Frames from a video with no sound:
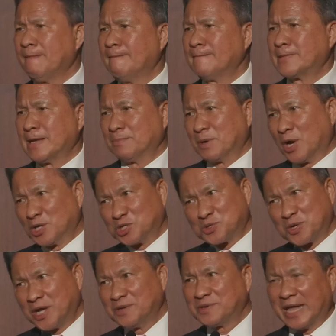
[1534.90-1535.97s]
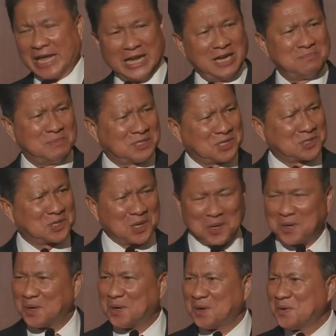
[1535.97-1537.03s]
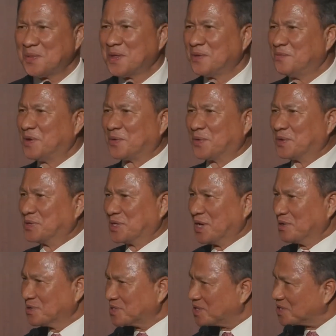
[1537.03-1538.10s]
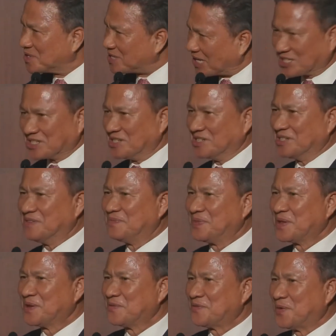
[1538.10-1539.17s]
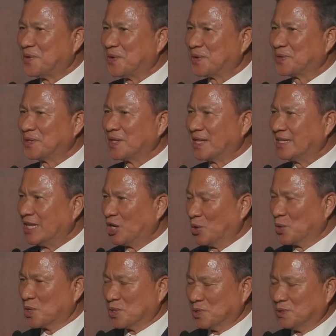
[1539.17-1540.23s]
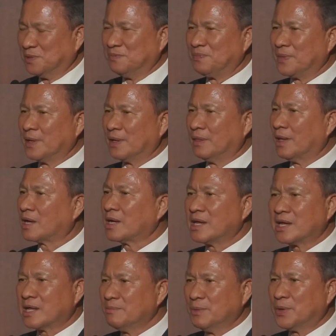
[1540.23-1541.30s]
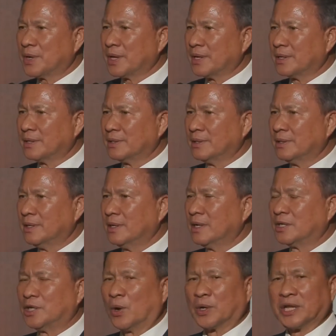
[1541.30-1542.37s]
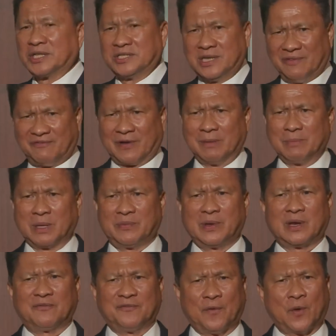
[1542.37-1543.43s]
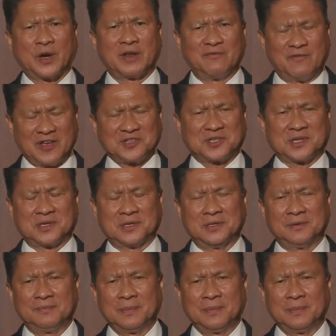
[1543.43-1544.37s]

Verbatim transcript: Some country has alien business law. We reserve certain sector for the, the local, not in Cambodia. The only difference between a foreign investor